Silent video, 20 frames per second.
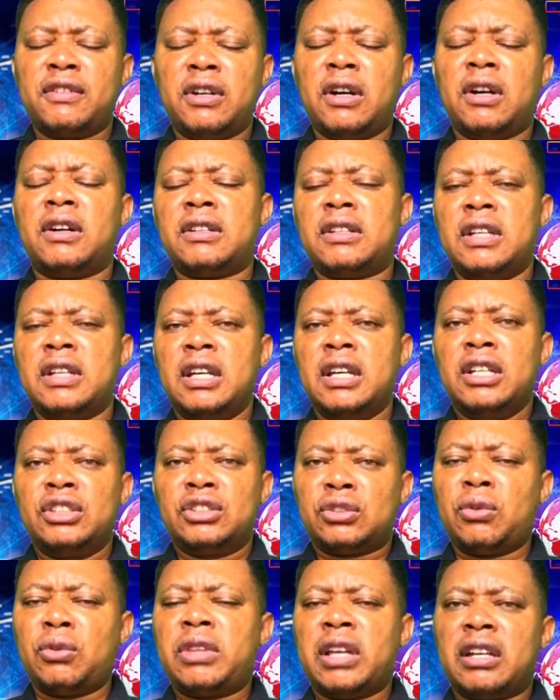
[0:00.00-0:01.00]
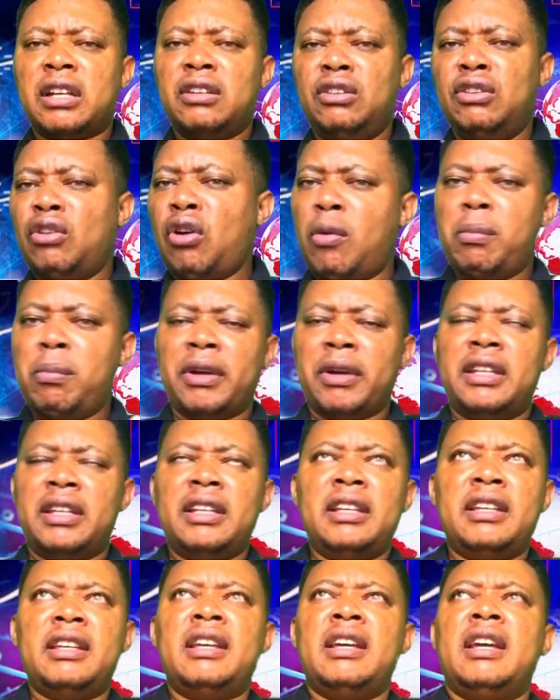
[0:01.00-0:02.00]
God, so that
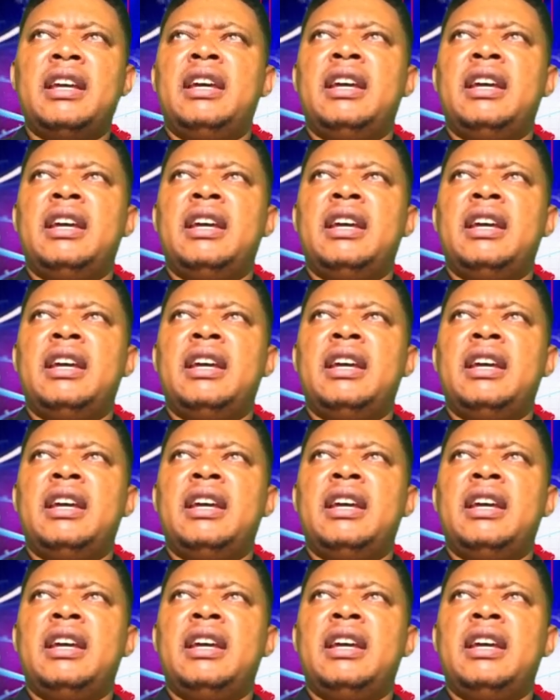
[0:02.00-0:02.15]
nobody,